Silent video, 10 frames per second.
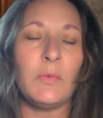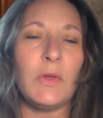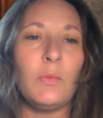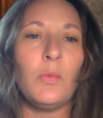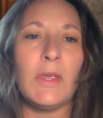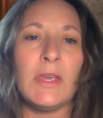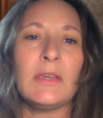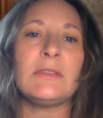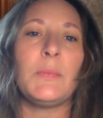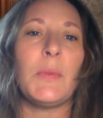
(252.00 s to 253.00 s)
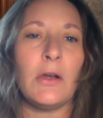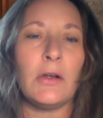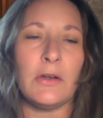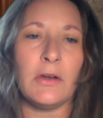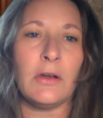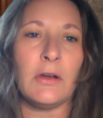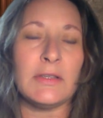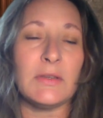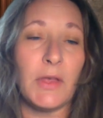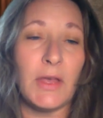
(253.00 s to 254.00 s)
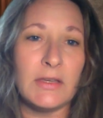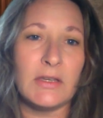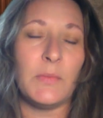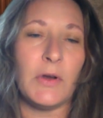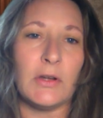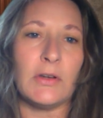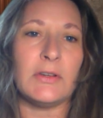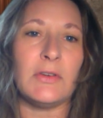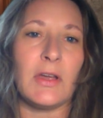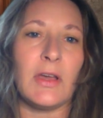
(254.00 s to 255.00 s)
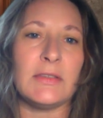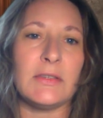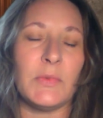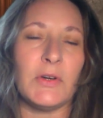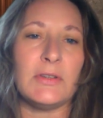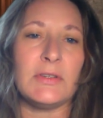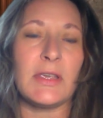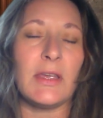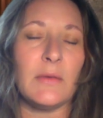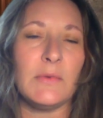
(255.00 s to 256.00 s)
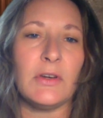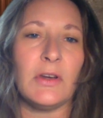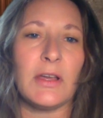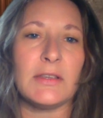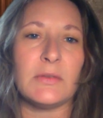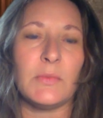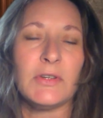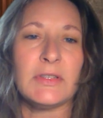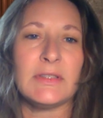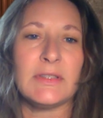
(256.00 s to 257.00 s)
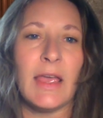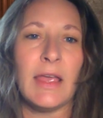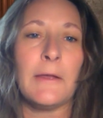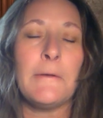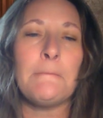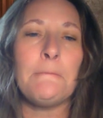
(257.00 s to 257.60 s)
when we as a partner, a supply chain partner to our customers, can come to our customers and say,